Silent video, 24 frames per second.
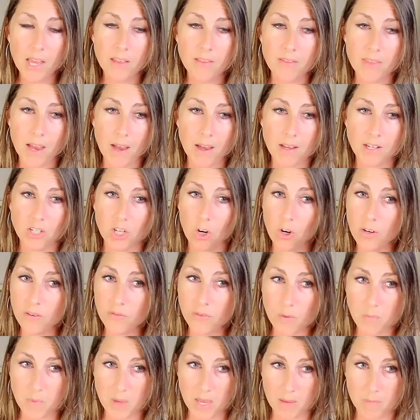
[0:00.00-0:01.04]
that turned
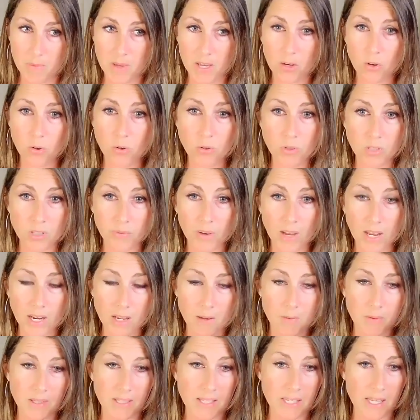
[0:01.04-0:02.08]
from him and crucified
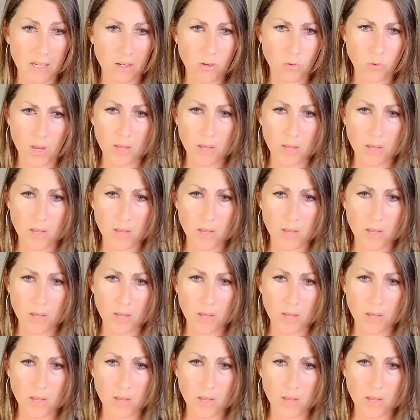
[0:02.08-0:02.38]
him and said,